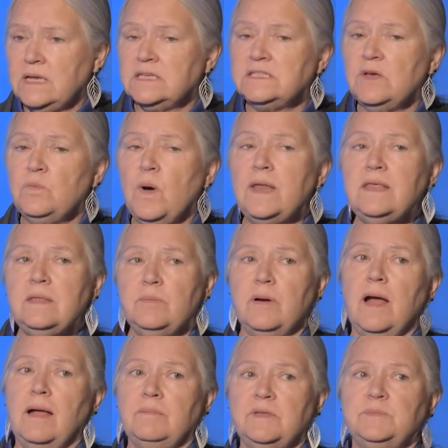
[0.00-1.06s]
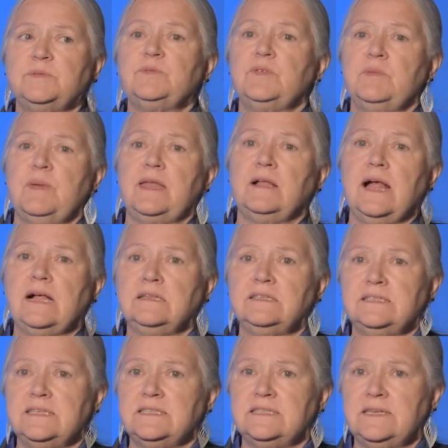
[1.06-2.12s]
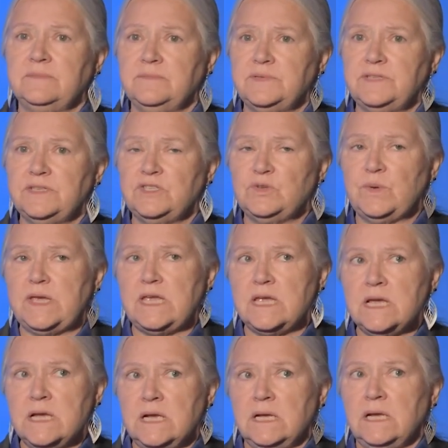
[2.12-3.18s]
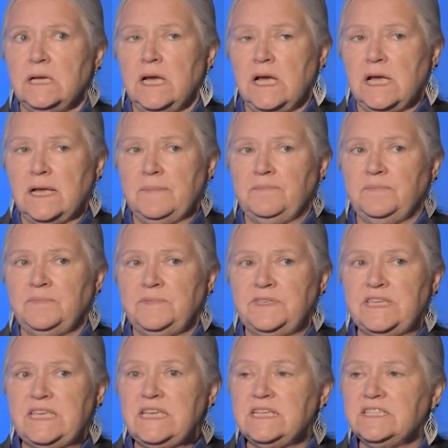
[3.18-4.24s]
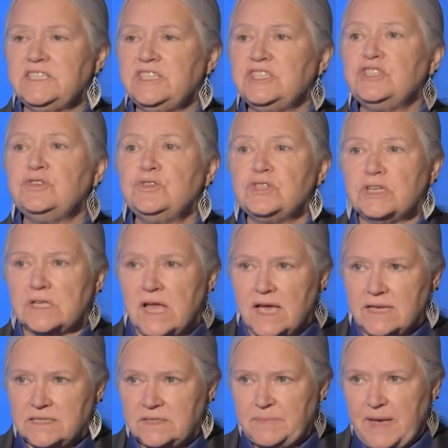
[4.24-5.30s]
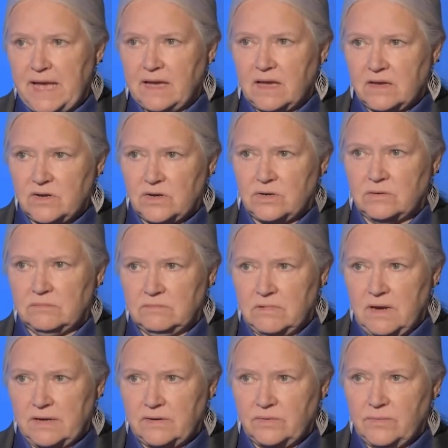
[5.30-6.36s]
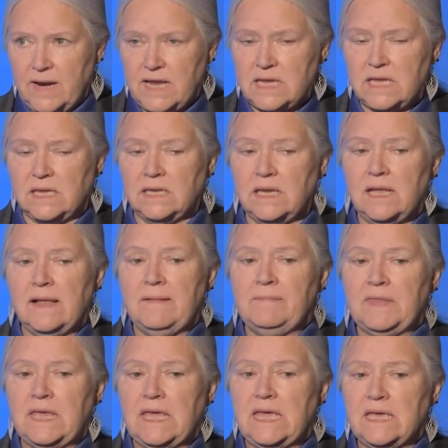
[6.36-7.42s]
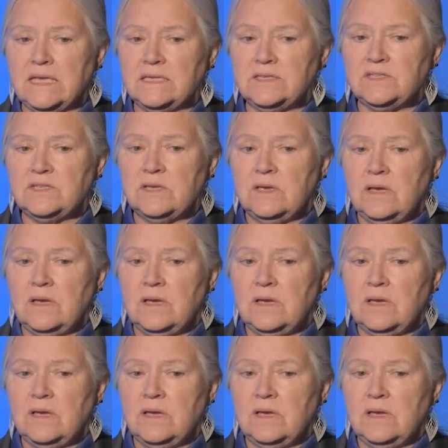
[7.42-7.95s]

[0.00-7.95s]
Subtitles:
So one of the problems with the mental health system, since we deinstitutionalized back under Ronald Reagan, is